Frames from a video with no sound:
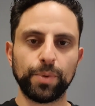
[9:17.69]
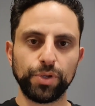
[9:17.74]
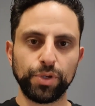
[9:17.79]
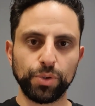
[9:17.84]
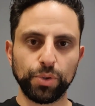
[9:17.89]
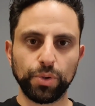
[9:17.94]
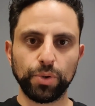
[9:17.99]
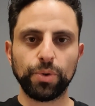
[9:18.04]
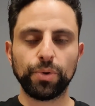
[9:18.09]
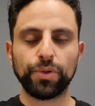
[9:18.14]

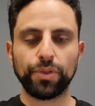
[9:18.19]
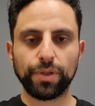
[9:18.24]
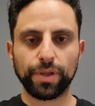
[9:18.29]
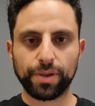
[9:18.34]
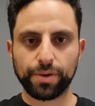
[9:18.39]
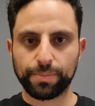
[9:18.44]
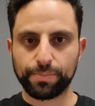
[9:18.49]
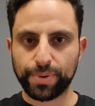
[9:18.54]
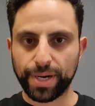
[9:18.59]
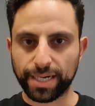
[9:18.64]
Your
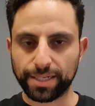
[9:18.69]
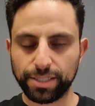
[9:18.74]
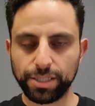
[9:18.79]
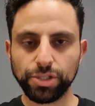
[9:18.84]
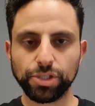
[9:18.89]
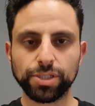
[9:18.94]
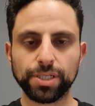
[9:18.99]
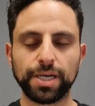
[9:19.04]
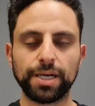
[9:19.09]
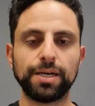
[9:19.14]

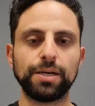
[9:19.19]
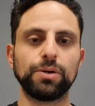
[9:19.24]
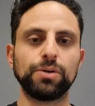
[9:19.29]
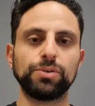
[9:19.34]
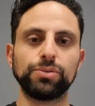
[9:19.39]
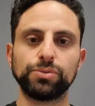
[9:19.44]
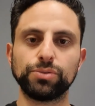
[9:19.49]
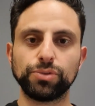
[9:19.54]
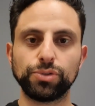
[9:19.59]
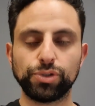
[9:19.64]
practitioner
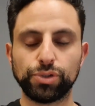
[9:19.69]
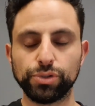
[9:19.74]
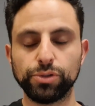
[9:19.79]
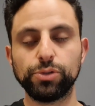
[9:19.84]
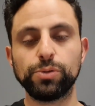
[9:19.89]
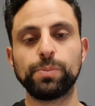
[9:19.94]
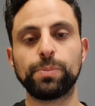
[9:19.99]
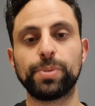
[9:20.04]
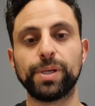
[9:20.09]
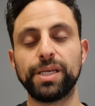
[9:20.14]

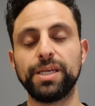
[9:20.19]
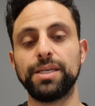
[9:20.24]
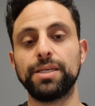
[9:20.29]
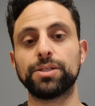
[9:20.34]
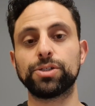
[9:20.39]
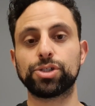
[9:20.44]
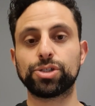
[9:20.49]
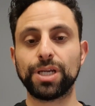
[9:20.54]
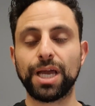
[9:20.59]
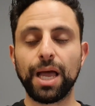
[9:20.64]
should
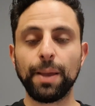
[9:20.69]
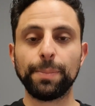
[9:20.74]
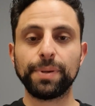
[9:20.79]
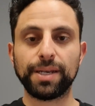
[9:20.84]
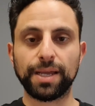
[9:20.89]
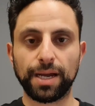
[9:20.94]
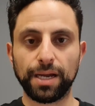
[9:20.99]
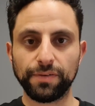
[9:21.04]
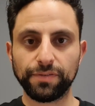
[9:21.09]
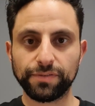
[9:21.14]
be sharp
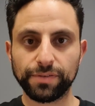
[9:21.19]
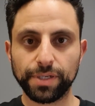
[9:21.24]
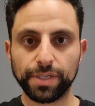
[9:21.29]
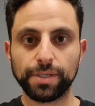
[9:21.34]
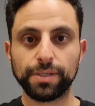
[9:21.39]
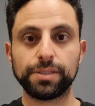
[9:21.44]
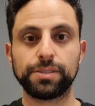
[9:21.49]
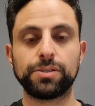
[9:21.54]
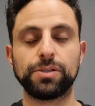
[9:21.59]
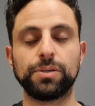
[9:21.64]
enough
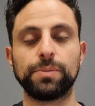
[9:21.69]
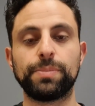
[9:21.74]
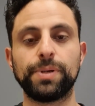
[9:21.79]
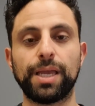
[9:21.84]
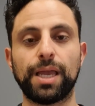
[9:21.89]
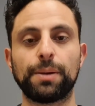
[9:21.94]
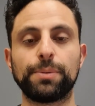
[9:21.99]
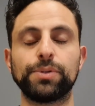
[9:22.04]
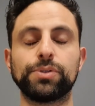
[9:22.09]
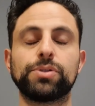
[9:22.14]
to
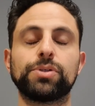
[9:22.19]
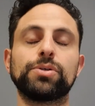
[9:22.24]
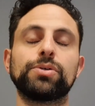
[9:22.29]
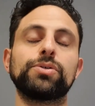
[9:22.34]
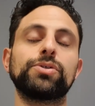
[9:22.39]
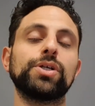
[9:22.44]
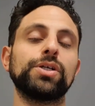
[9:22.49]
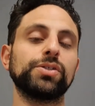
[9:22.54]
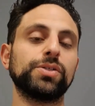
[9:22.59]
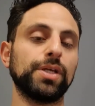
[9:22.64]
be able
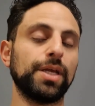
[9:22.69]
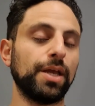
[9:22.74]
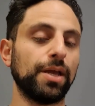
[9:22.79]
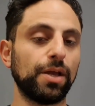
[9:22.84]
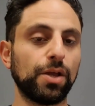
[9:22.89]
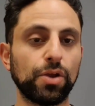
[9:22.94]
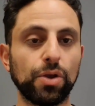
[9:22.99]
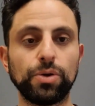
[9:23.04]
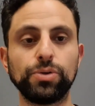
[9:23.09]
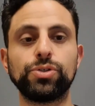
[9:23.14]
to just
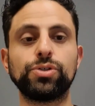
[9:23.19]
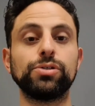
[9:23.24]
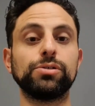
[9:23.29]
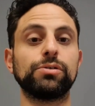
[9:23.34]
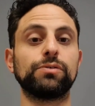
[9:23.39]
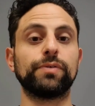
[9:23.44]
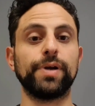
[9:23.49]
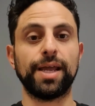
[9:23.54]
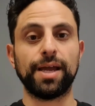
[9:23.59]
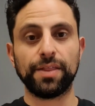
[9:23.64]
coach
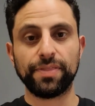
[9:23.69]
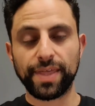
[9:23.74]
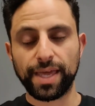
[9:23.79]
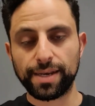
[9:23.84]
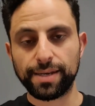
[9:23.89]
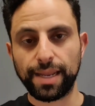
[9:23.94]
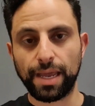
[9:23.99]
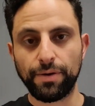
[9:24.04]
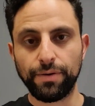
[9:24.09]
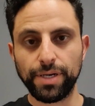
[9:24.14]
you around
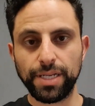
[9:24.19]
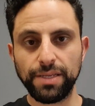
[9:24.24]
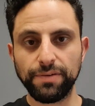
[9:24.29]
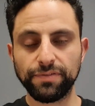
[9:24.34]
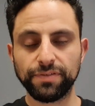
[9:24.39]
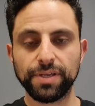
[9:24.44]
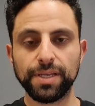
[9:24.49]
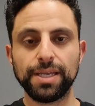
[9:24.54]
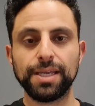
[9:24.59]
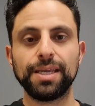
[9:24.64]
that
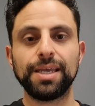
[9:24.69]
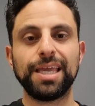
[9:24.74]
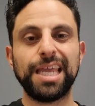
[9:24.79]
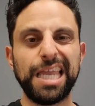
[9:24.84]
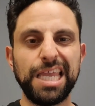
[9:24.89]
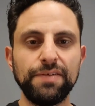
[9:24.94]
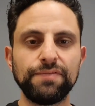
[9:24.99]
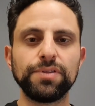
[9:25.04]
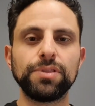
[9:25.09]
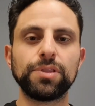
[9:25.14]
narrative,
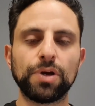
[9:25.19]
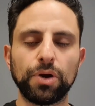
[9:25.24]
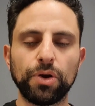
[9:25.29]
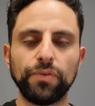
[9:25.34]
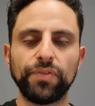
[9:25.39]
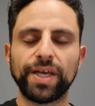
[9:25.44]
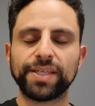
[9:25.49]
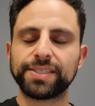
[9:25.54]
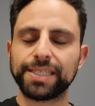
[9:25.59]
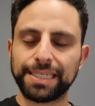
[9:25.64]
even
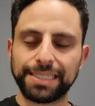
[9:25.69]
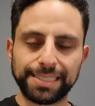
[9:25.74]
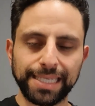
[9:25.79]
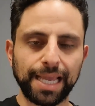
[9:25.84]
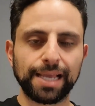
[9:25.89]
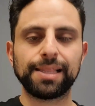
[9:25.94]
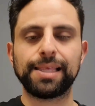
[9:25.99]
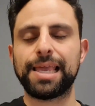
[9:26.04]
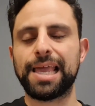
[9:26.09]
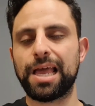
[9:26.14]
though that's
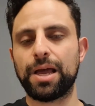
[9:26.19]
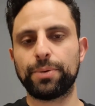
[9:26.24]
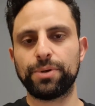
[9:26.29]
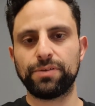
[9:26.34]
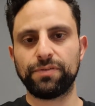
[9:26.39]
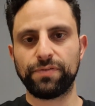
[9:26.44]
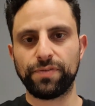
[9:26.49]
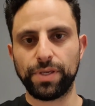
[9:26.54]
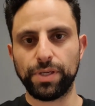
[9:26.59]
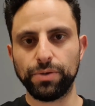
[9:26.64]
exactly how
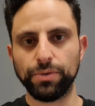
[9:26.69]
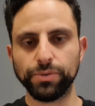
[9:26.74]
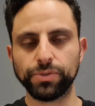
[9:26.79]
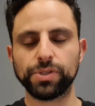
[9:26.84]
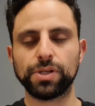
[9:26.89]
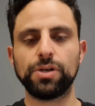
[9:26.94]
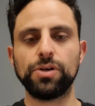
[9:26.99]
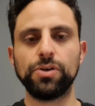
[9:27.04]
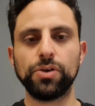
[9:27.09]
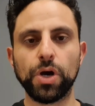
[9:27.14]
it
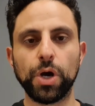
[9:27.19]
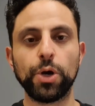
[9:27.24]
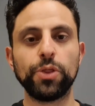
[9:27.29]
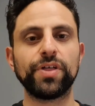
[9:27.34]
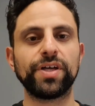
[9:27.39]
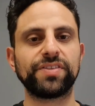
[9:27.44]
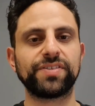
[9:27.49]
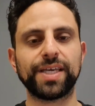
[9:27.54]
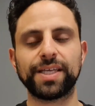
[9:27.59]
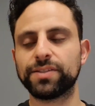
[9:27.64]
feels. Know
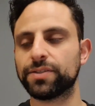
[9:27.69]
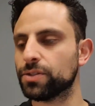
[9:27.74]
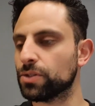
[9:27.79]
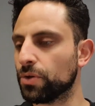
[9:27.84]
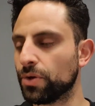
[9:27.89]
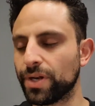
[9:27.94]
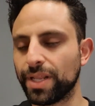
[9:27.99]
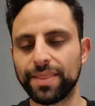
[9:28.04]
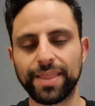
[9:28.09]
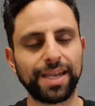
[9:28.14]
that
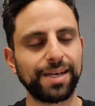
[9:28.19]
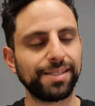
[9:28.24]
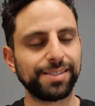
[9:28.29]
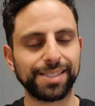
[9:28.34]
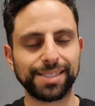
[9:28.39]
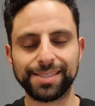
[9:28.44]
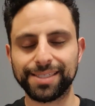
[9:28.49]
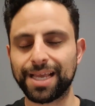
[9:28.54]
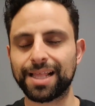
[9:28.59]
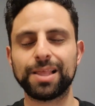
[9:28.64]
that
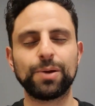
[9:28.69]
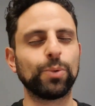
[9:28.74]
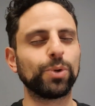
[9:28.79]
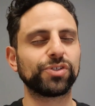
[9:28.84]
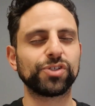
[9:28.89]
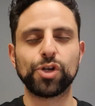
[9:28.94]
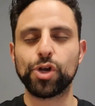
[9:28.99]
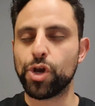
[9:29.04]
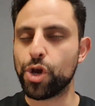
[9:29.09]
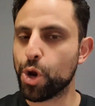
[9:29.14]
is exactly
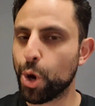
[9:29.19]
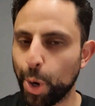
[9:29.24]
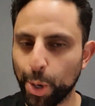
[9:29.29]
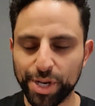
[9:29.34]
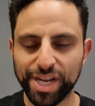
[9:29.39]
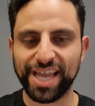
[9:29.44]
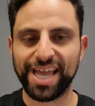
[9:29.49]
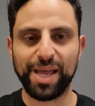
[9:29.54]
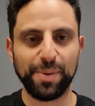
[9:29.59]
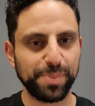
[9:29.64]
what's
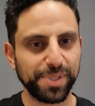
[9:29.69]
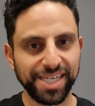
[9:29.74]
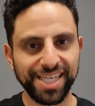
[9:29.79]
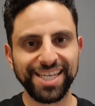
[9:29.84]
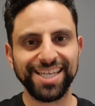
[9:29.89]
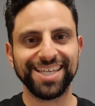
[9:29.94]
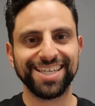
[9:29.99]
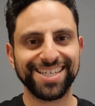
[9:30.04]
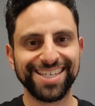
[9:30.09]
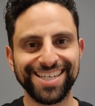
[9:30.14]
not
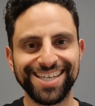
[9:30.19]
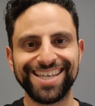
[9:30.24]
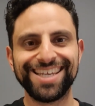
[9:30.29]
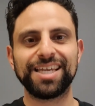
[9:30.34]
happening.